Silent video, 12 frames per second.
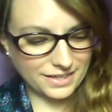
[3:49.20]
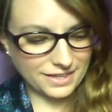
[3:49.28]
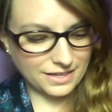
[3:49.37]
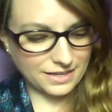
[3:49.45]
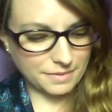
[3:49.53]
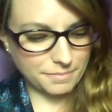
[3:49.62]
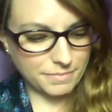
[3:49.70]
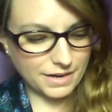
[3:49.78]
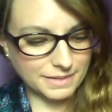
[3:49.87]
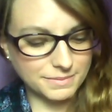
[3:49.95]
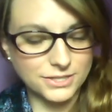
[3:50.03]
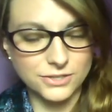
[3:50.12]
but
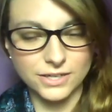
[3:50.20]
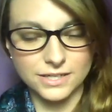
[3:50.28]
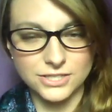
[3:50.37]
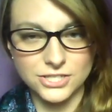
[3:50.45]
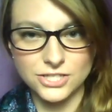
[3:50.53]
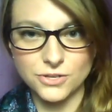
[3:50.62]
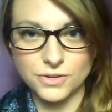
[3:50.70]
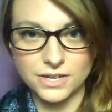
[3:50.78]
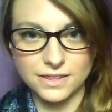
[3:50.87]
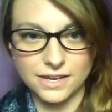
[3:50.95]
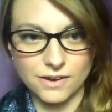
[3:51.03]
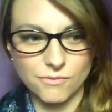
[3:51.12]
I'm still going to just soak it
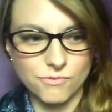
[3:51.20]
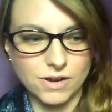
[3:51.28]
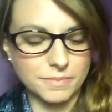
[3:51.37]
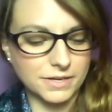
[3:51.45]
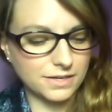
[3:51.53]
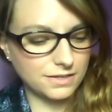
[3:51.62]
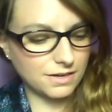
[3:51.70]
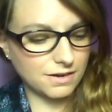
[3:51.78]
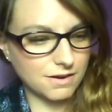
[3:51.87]
in there and rub it